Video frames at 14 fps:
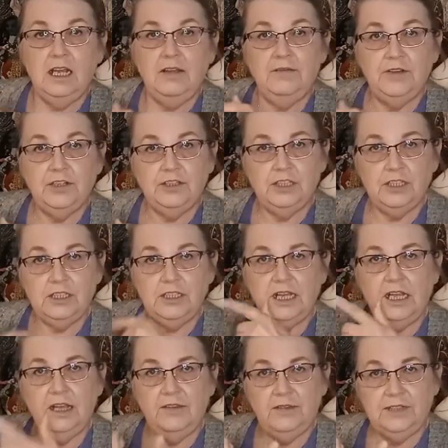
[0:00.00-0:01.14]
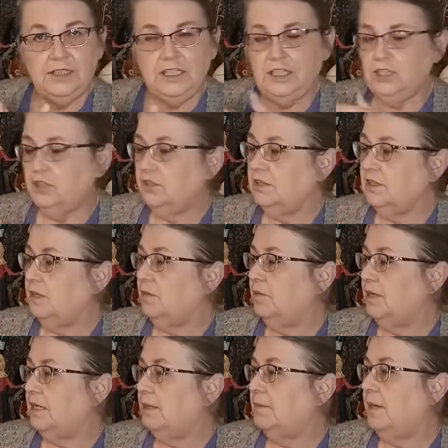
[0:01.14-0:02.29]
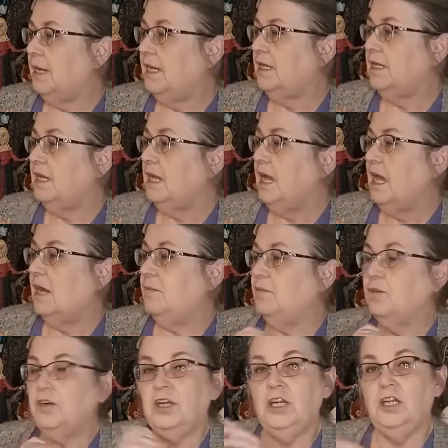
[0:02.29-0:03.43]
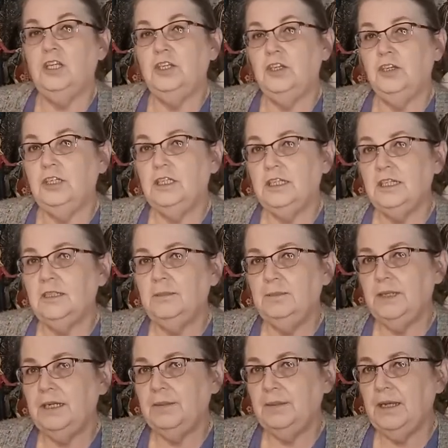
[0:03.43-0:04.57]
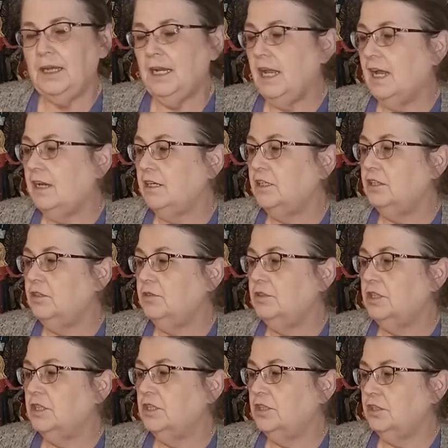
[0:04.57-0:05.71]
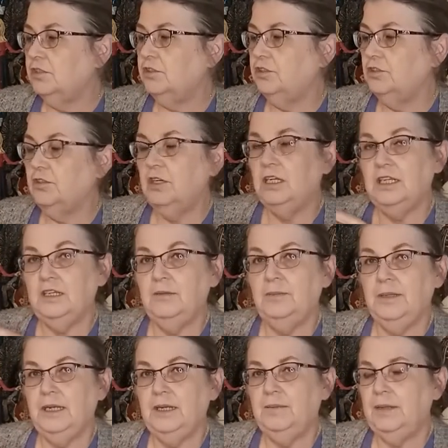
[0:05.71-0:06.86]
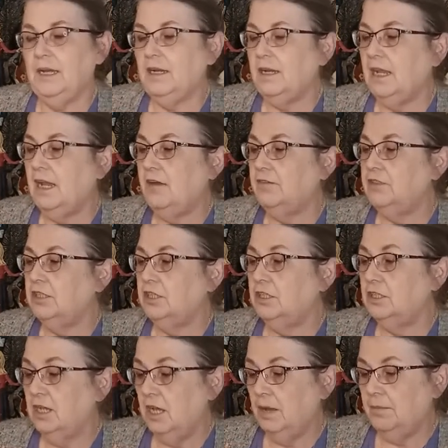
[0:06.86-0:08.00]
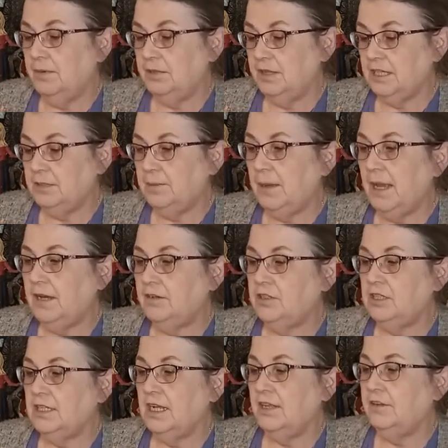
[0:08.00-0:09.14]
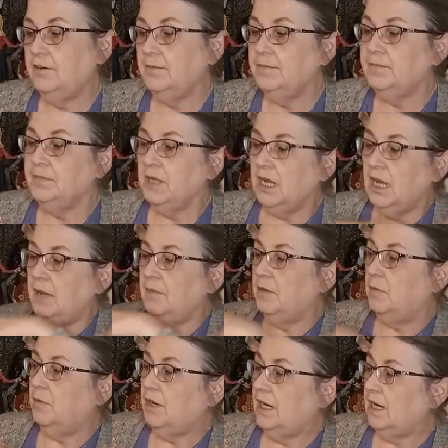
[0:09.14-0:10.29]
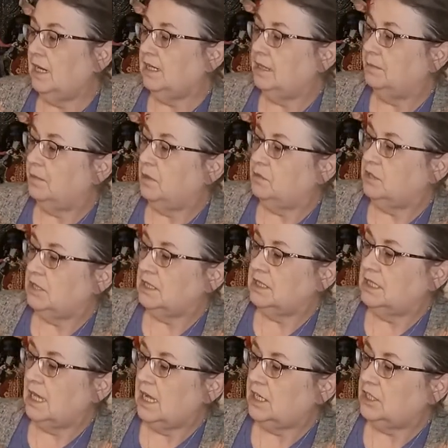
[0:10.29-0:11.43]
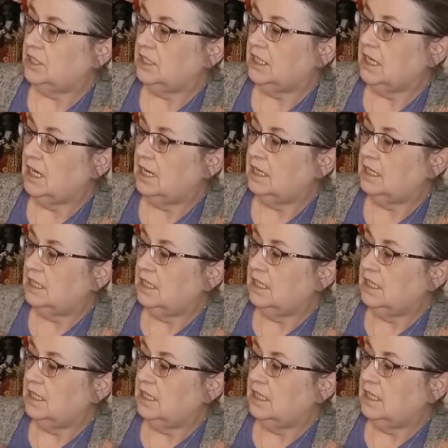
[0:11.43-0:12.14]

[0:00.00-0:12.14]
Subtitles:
versions of a t-shirt that we can make. We're going to learn a little bit about how to use the serger, a little bit about how to put these patterns together. The one I like the most is actually got